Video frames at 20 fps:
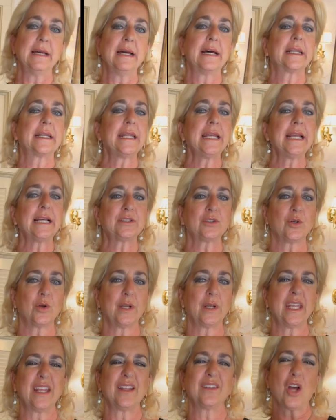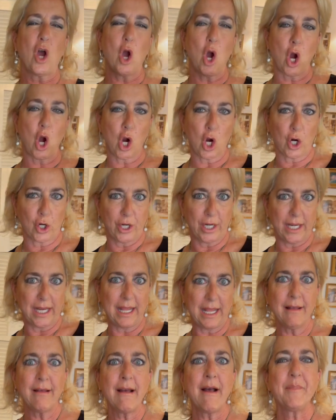Rigatoni is a
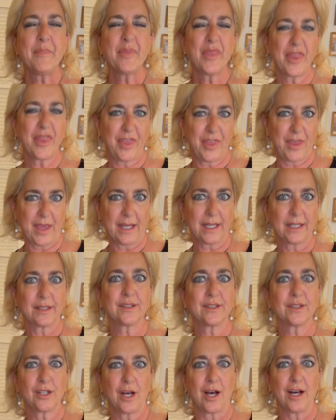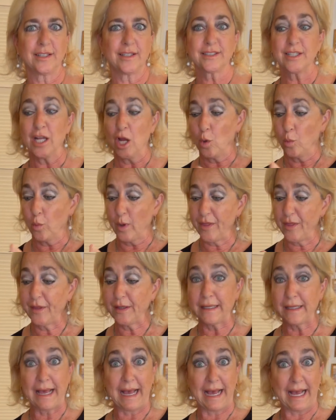hearty, thick sauce with
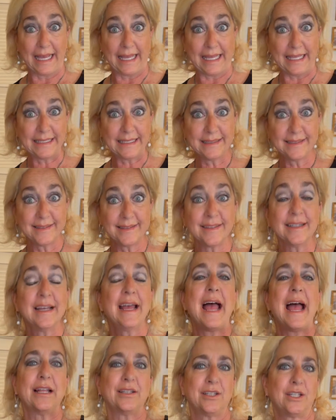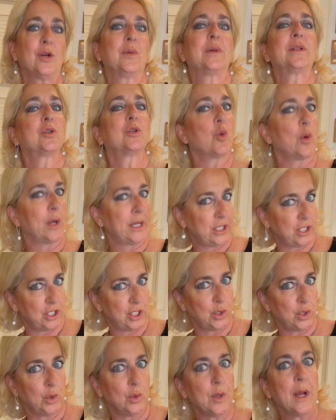lines, and so
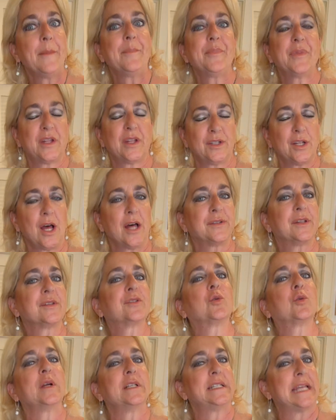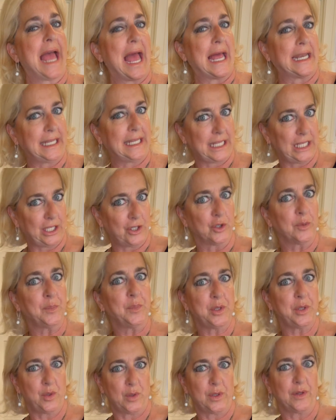the sauce is going to adhere
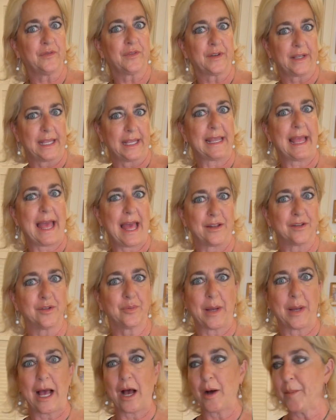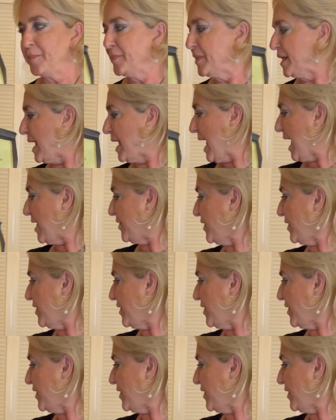beautifully as well. And